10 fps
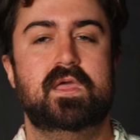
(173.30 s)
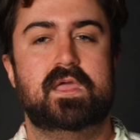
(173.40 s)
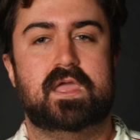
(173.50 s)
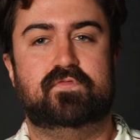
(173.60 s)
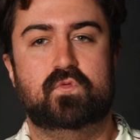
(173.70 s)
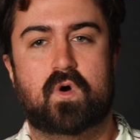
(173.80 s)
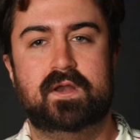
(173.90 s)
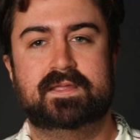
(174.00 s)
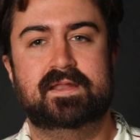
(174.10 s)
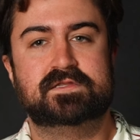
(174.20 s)
If you want
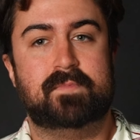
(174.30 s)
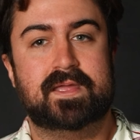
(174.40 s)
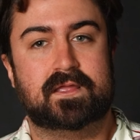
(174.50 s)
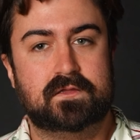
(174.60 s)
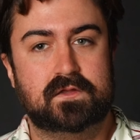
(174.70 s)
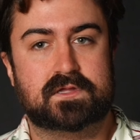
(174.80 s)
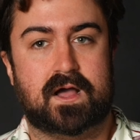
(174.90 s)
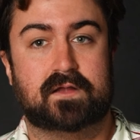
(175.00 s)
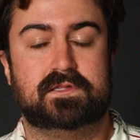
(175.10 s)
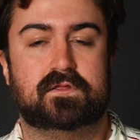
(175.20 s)
to get into making good
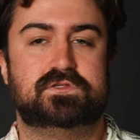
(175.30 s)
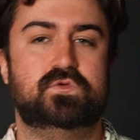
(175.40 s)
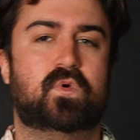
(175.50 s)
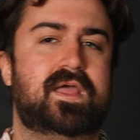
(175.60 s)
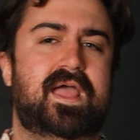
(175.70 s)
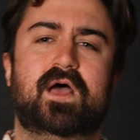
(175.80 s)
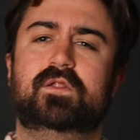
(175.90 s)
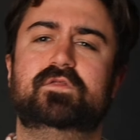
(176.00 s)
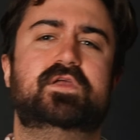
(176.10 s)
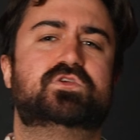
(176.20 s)
cocktails, you want to
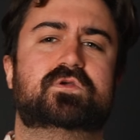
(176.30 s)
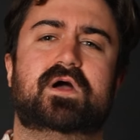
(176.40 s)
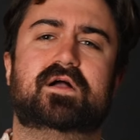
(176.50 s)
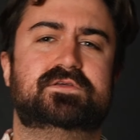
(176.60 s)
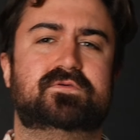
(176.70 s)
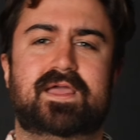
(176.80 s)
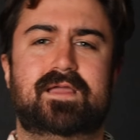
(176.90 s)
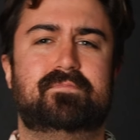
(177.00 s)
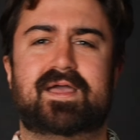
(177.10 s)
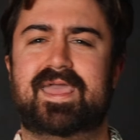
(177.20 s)
elevate your cocktail
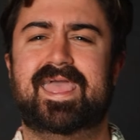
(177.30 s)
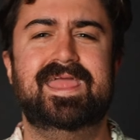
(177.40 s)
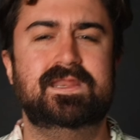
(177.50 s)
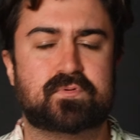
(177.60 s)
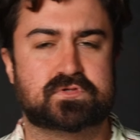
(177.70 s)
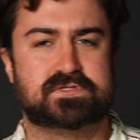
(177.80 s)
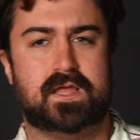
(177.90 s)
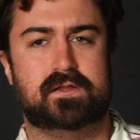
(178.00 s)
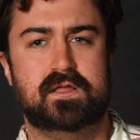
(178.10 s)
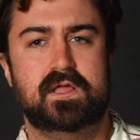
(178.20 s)
game by
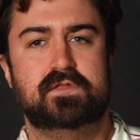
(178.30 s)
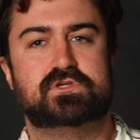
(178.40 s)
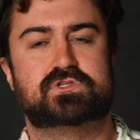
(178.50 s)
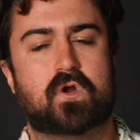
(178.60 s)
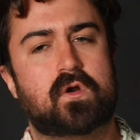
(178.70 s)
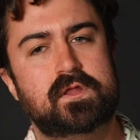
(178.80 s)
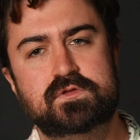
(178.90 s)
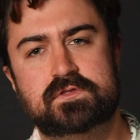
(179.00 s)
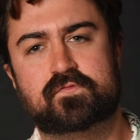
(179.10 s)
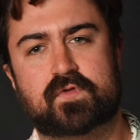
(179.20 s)
80%, to start
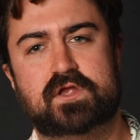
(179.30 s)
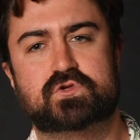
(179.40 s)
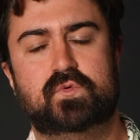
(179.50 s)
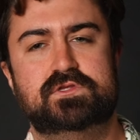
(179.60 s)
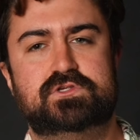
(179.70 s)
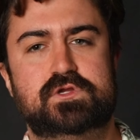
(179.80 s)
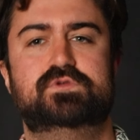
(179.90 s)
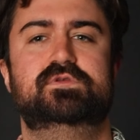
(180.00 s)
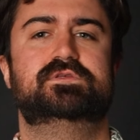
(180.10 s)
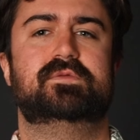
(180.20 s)
using the fresh squeezed juices.